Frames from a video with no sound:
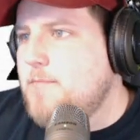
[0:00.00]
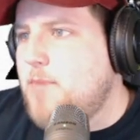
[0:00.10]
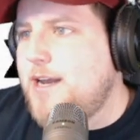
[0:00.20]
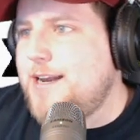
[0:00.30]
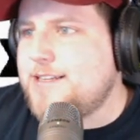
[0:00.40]

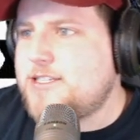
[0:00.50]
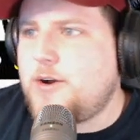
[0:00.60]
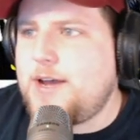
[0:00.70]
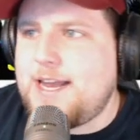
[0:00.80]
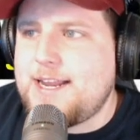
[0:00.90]
But let's
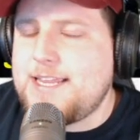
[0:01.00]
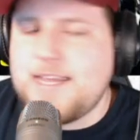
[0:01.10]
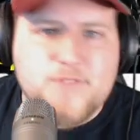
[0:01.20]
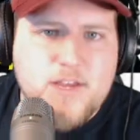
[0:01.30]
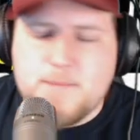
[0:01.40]
go ahead and
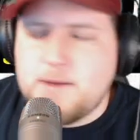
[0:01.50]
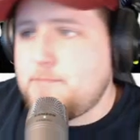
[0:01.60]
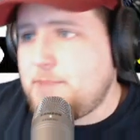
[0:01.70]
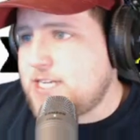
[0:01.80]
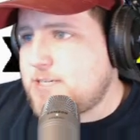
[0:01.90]
give them
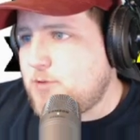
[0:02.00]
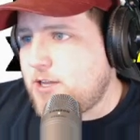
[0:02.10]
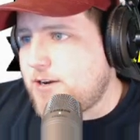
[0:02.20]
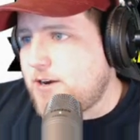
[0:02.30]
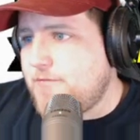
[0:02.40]
best
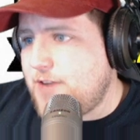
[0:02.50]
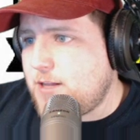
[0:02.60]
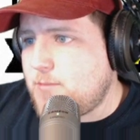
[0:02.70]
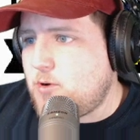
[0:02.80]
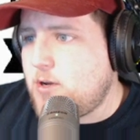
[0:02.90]
player
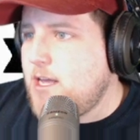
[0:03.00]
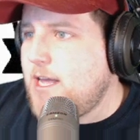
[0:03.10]
available.